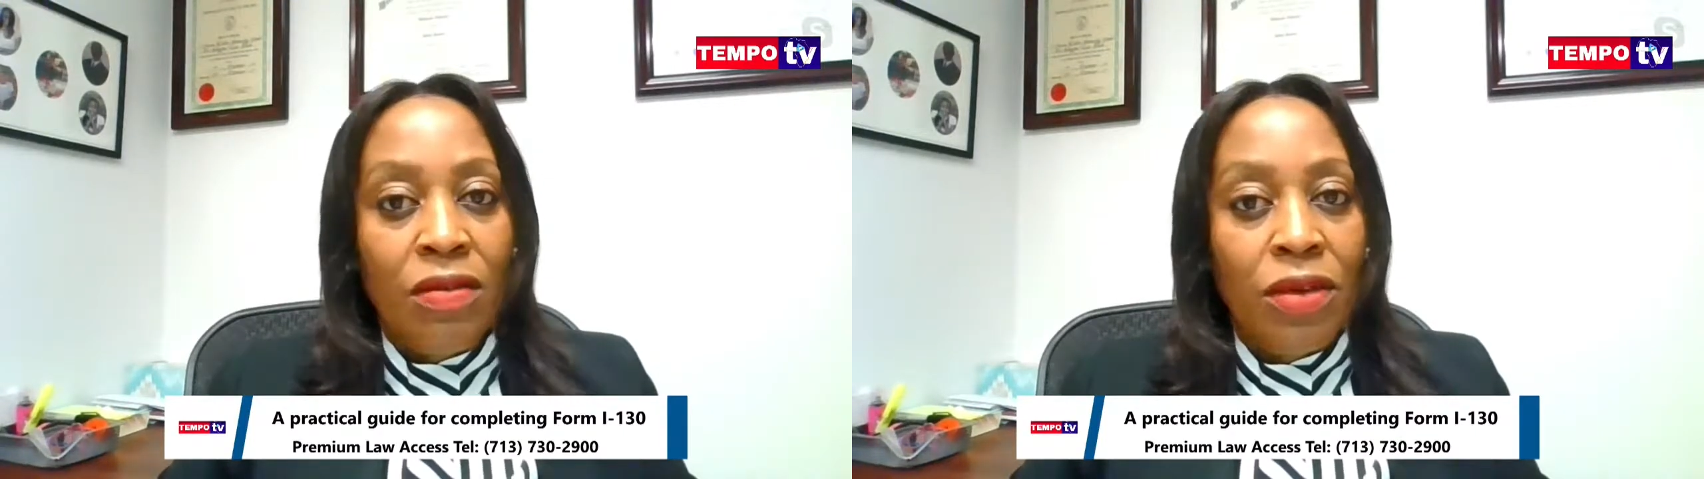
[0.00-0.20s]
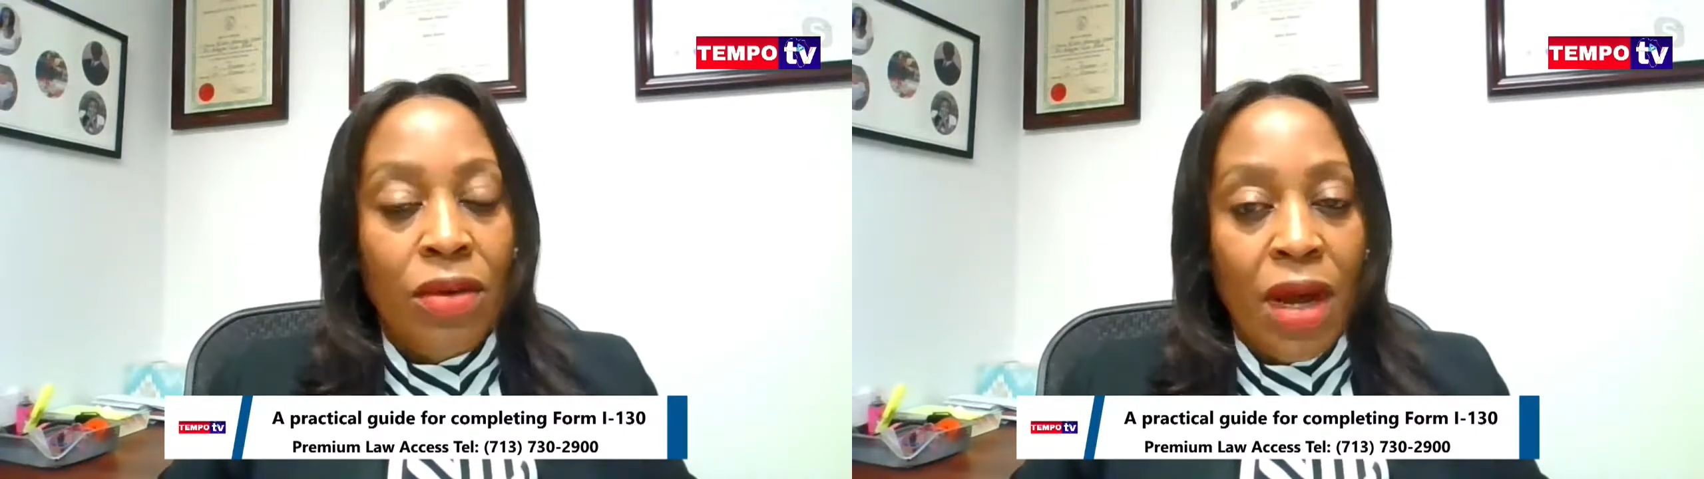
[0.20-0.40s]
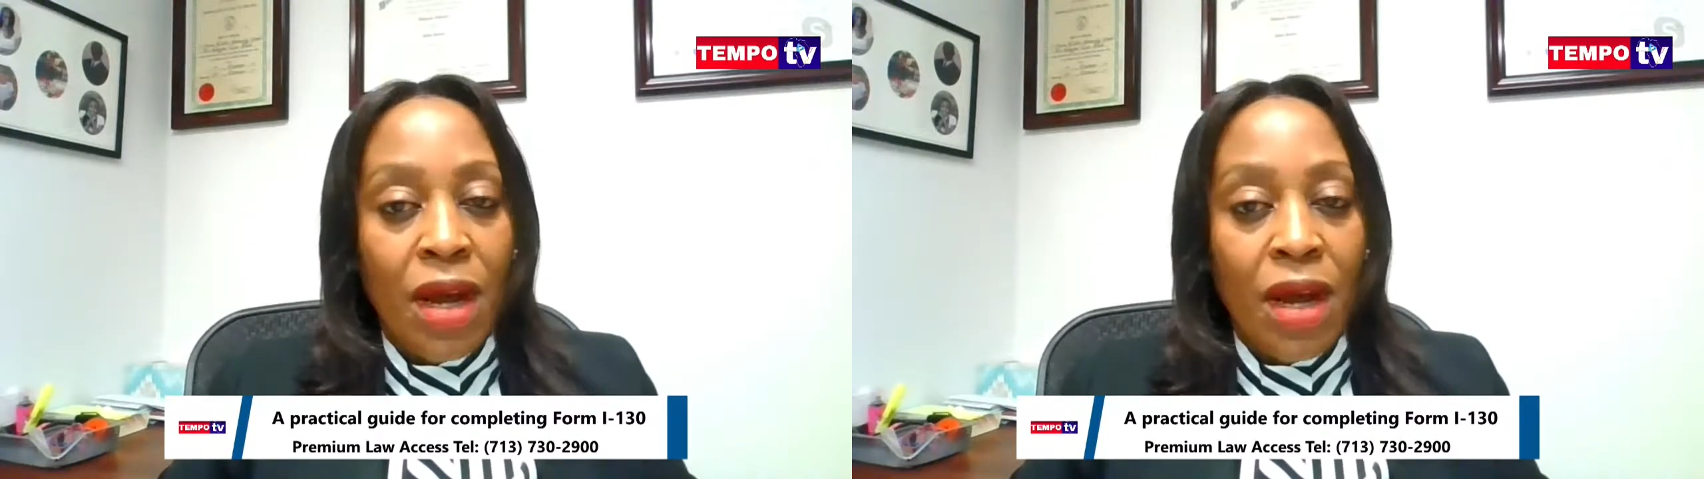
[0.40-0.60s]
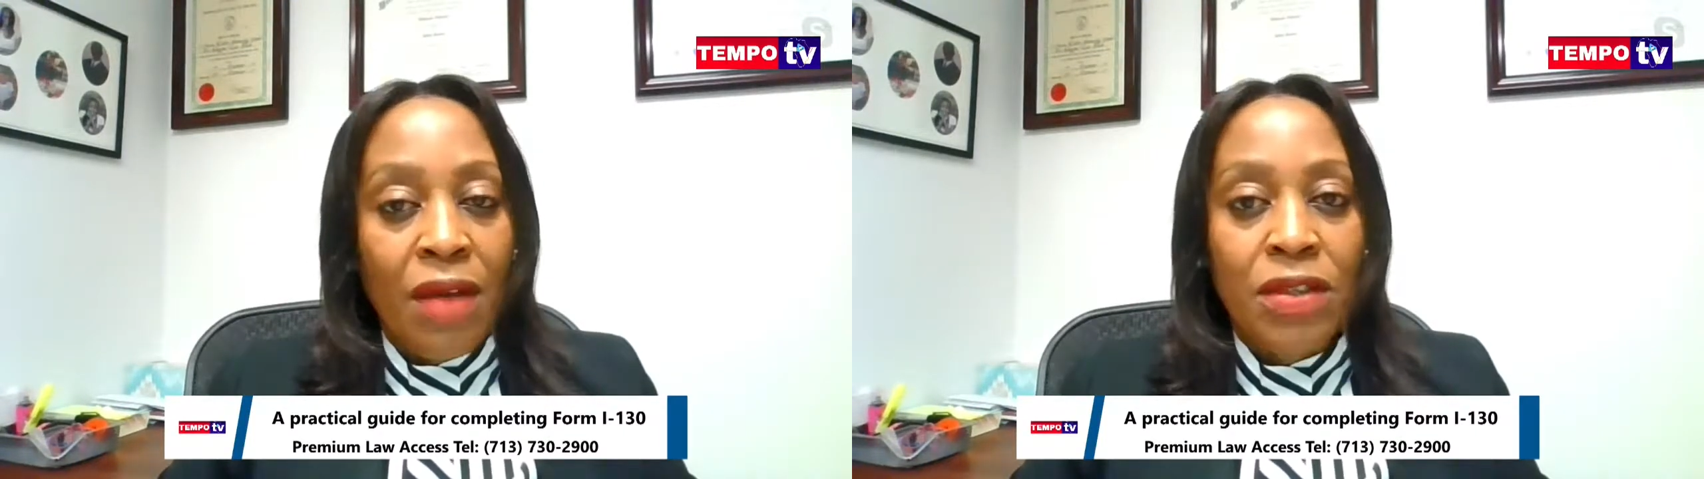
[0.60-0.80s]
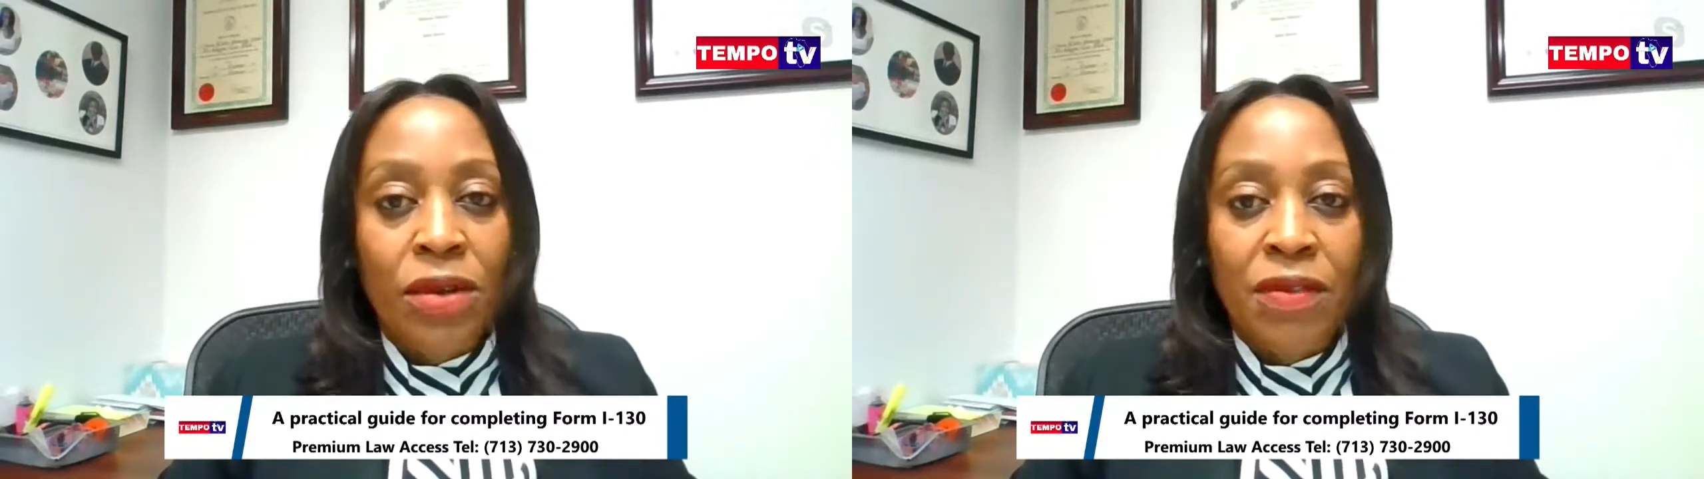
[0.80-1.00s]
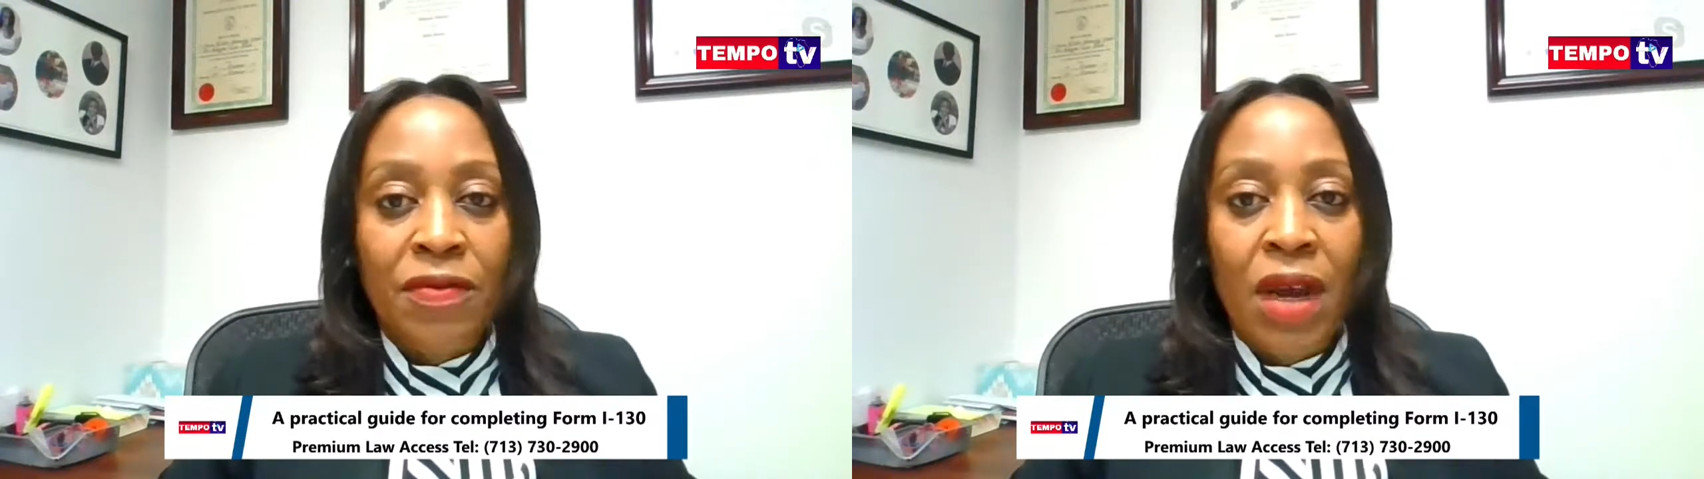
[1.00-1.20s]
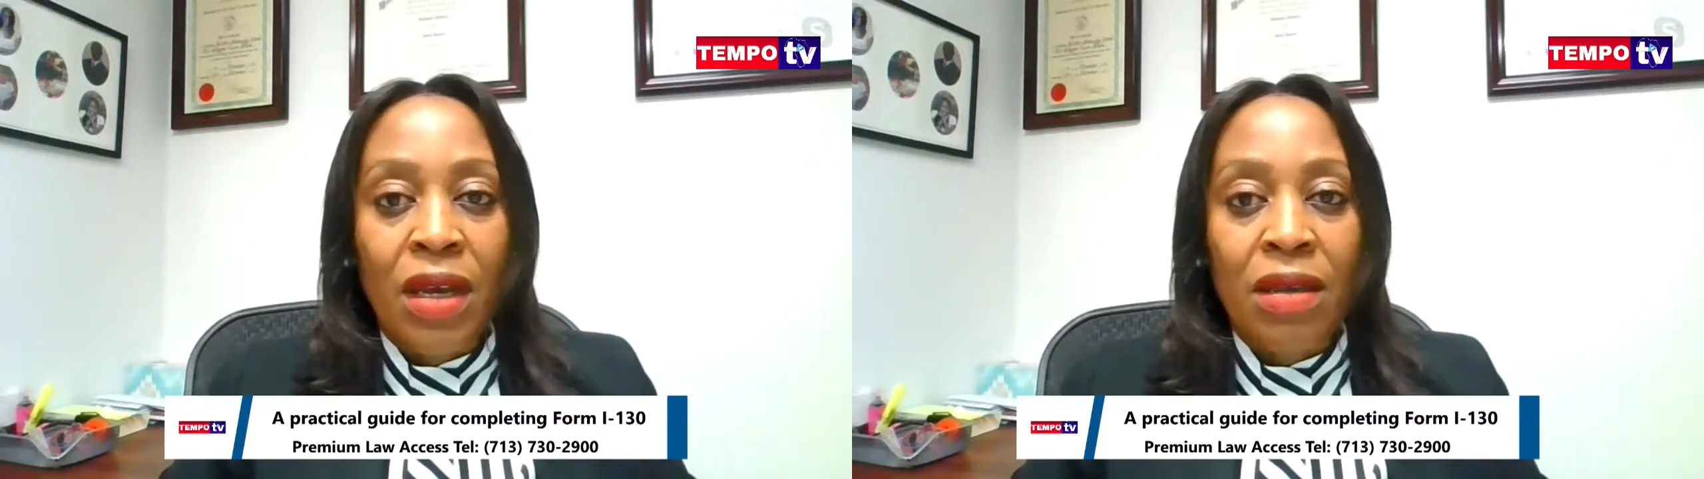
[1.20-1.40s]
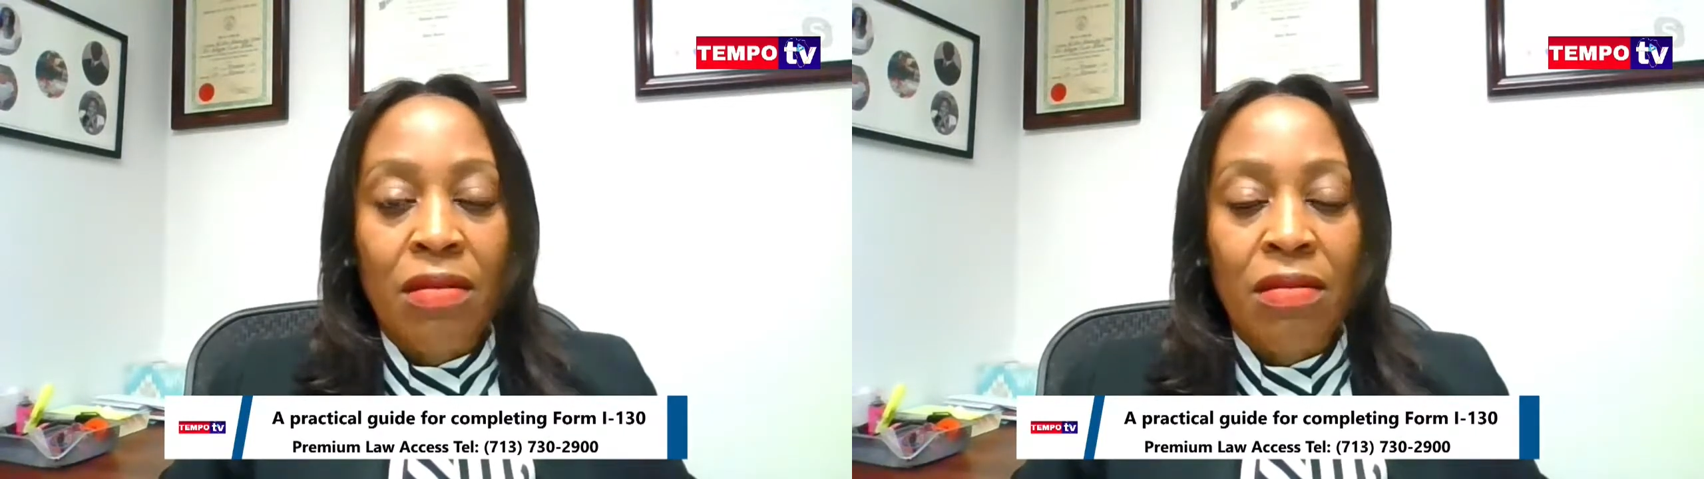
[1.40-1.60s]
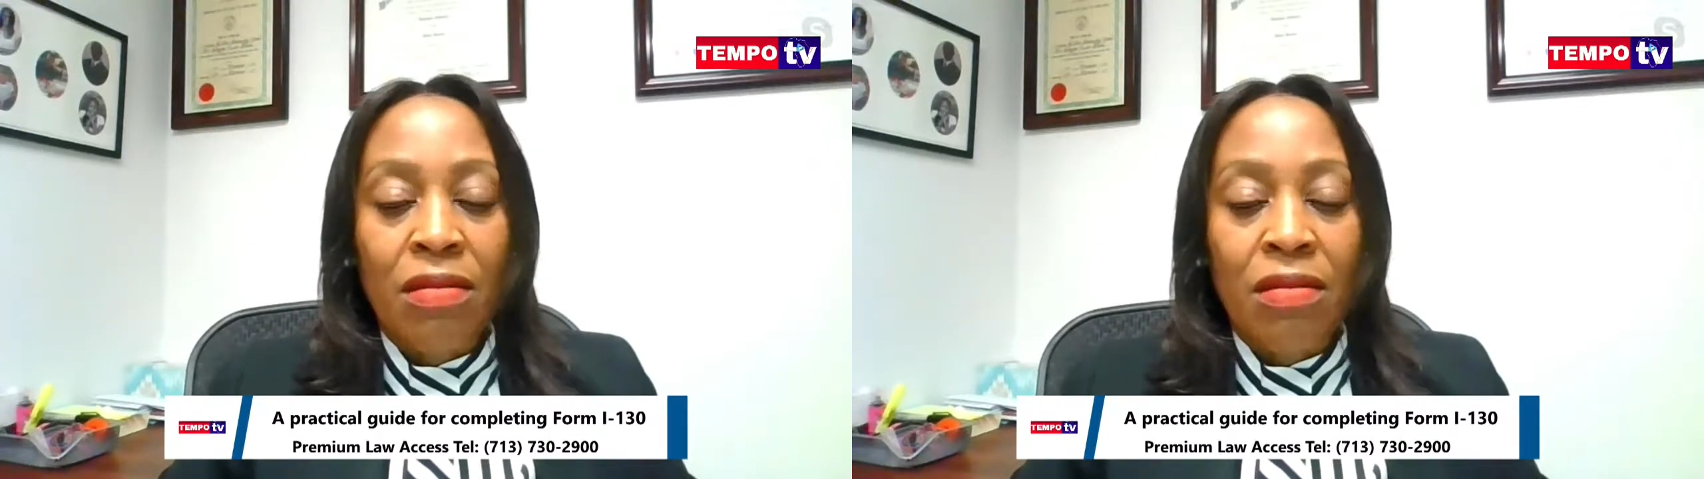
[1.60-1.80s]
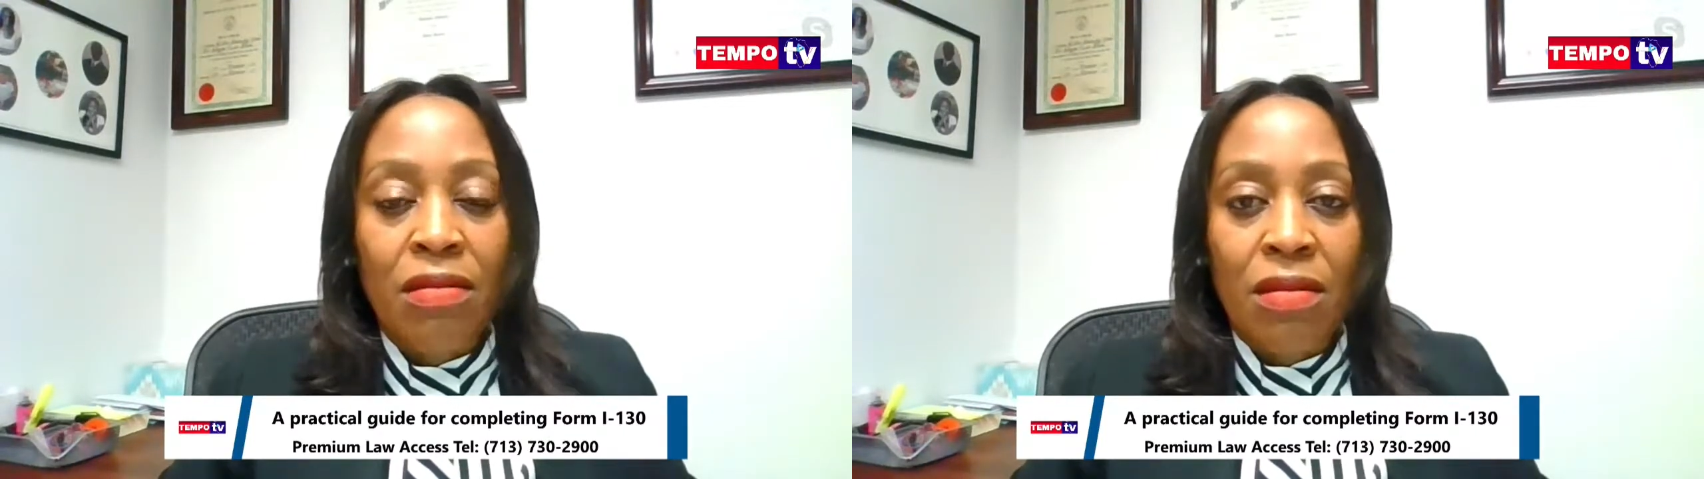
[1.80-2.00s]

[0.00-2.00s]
So you have to notify